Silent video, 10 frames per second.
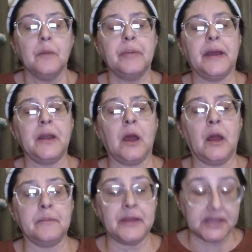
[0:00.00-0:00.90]
But
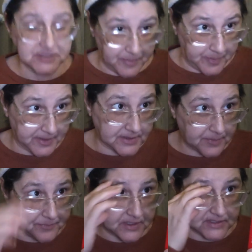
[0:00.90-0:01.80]
my husband picked
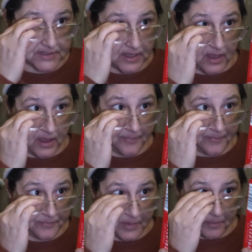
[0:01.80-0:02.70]
up these,
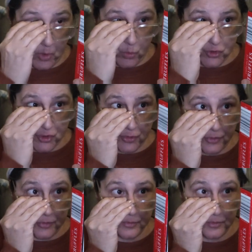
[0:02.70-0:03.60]
the
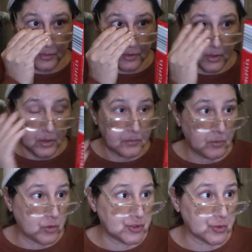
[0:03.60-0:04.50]
Moser
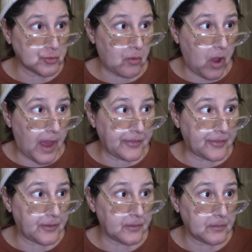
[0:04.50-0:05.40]
Roth